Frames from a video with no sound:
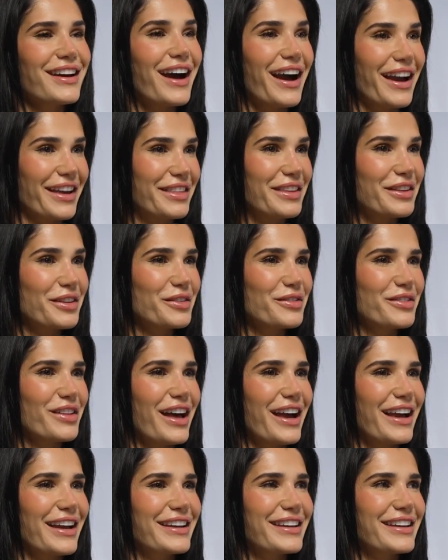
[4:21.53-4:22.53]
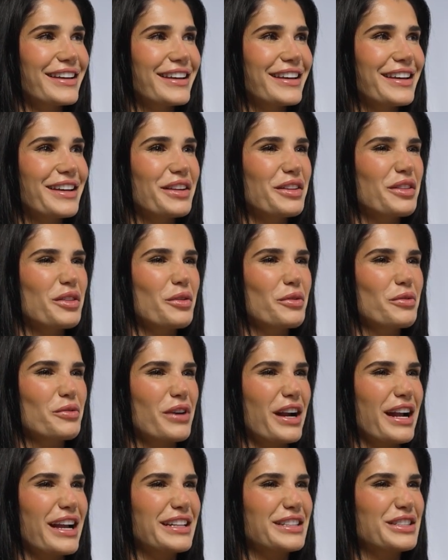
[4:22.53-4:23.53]
I think of like the
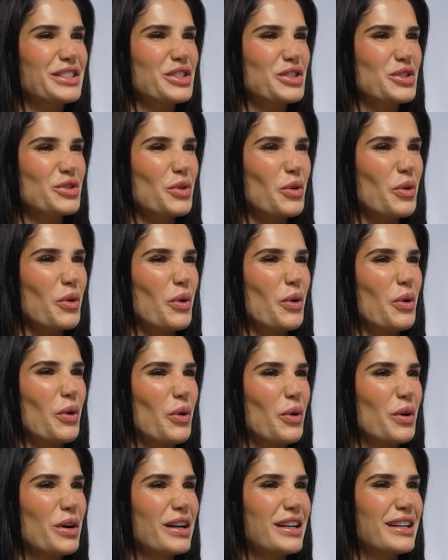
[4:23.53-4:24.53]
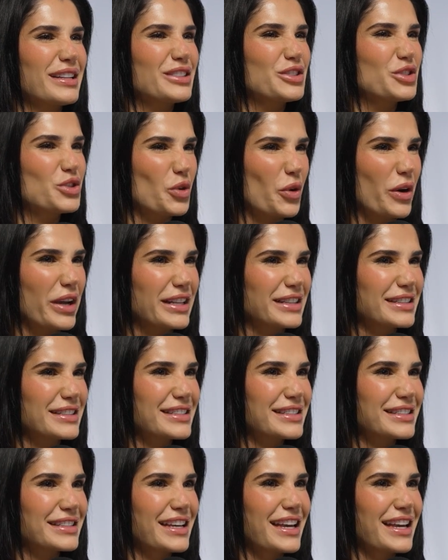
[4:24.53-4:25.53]
red sore joints.